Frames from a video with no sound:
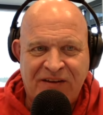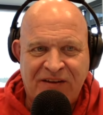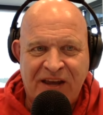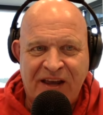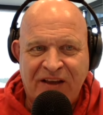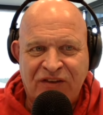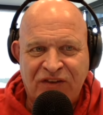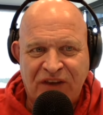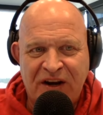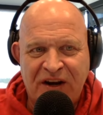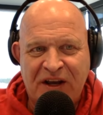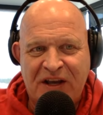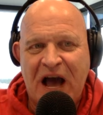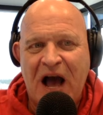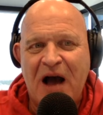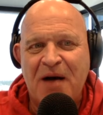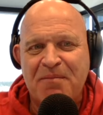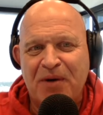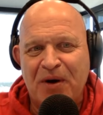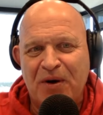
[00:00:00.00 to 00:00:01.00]
Diggs, and a
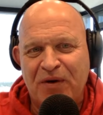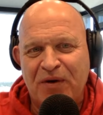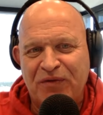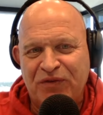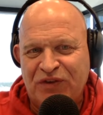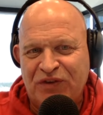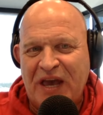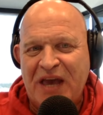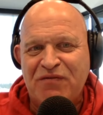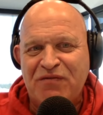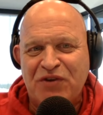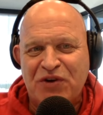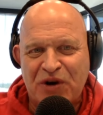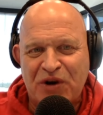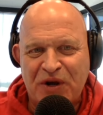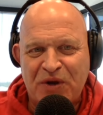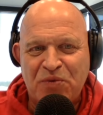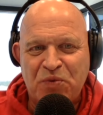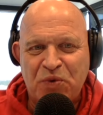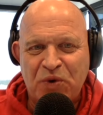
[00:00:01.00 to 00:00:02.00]
combo of
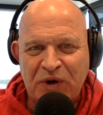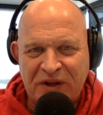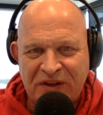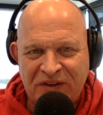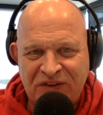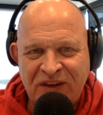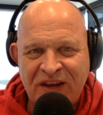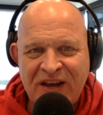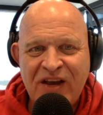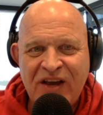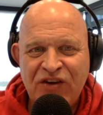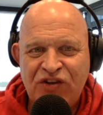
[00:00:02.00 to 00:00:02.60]
Xavier and Woods,